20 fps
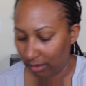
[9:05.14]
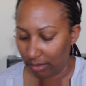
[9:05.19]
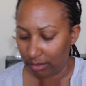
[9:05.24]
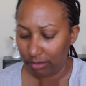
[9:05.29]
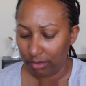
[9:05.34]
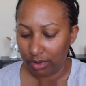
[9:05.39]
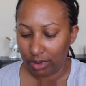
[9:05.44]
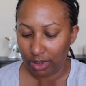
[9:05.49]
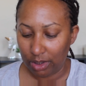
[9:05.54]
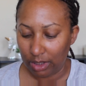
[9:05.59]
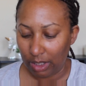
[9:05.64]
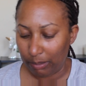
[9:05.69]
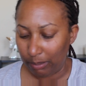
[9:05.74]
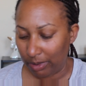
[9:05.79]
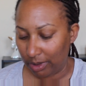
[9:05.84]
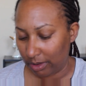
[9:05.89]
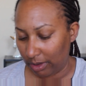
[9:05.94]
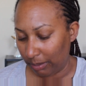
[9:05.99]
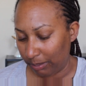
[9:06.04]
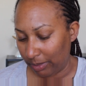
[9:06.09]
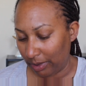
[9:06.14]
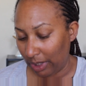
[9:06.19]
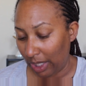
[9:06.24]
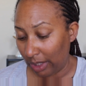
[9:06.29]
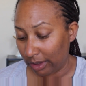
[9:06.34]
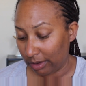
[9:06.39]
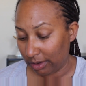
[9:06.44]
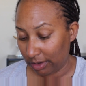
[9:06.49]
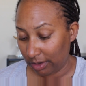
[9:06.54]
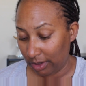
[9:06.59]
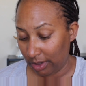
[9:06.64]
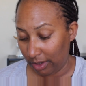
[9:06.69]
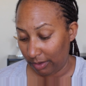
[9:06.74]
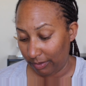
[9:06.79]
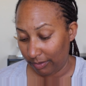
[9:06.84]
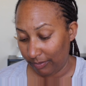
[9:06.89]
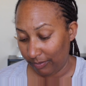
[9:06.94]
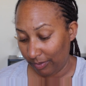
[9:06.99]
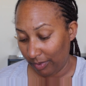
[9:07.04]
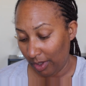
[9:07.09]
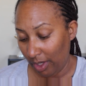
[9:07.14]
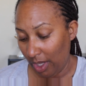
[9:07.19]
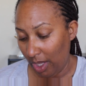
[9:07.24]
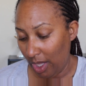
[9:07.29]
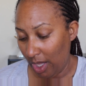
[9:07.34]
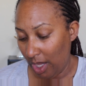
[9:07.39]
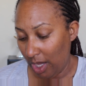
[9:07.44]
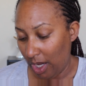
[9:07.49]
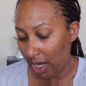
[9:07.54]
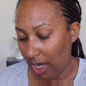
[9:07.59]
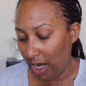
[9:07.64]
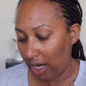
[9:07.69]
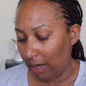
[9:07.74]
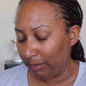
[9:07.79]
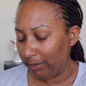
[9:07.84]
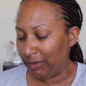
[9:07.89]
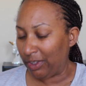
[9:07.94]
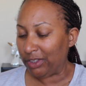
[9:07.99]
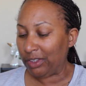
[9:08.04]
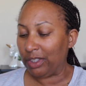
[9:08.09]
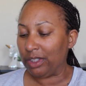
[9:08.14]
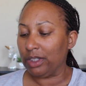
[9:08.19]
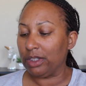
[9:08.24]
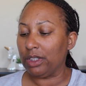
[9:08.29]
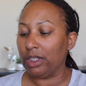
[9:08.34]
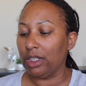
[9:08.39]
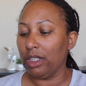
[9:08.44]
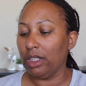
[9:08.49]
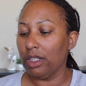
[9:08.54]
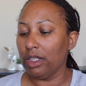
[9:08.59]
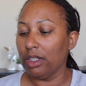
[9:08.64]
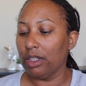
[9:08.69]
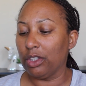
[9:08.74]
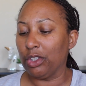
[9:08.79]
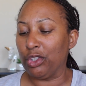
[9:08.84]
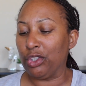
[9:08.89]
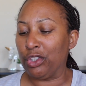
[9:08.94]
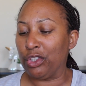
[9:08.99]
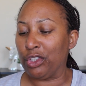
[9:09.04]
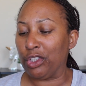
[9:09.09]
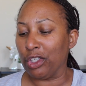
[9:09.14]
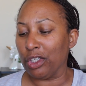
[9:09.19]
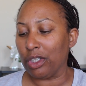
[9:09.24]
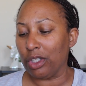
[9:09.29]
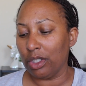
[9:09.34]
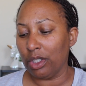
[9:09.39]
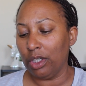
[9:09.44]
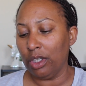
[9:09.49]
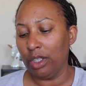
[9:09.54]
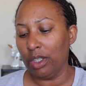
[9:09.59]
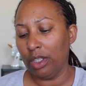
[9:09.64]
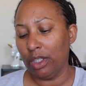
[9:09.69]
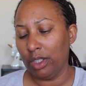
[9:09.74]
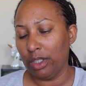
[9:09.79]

oh shit, I picked up a lot of stuff. This is the Sugar